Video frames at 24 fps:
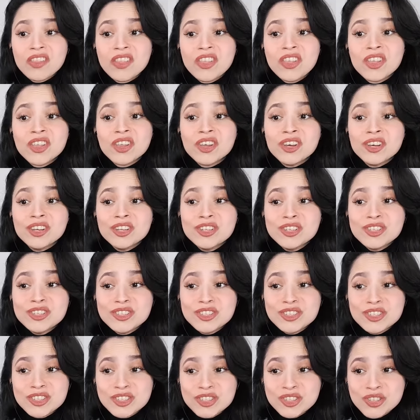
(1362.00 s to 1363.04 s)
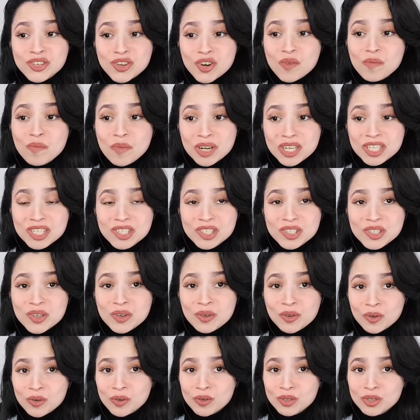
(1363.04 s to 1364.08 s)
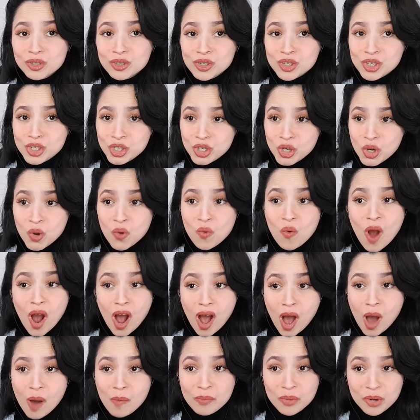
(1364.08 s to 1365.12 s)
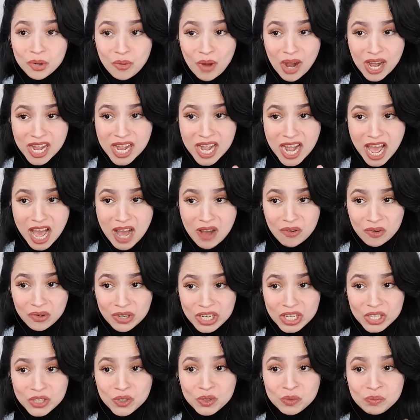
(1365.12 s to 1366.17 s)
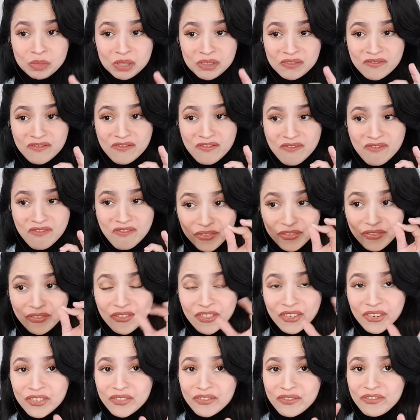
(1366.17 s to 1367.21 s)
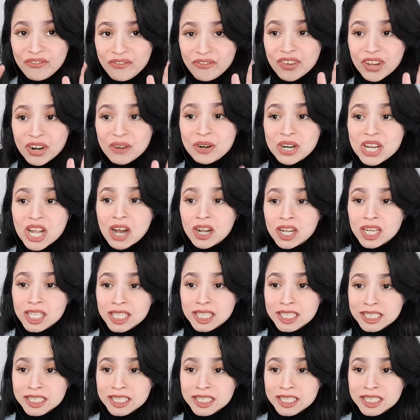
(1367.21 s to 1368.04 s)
The Germans could show up right now, and it could be very ugly.